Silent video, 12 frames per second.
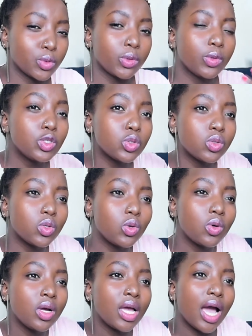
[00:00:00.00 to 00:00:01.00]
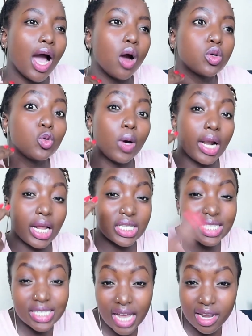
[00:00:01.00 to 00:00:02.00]
We want to know how to
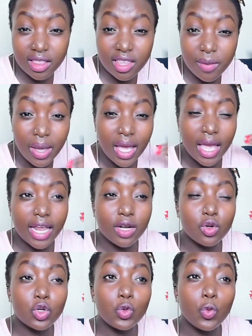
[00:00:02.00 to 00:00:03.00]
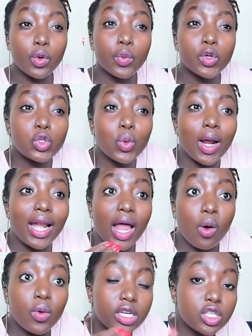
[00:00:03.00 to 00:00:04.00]
understand them, and we want to
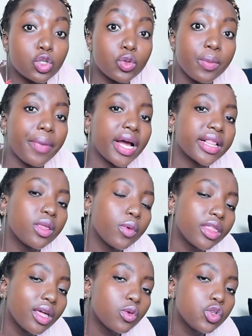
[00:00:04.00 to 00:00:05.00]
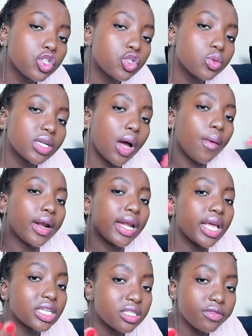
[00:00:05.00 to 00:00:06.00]
allow it to impact the way that we shoot our
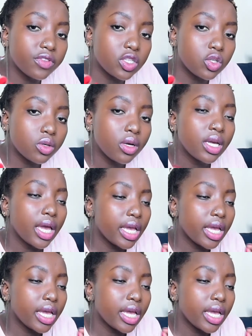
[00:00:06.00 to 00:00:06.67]
next video,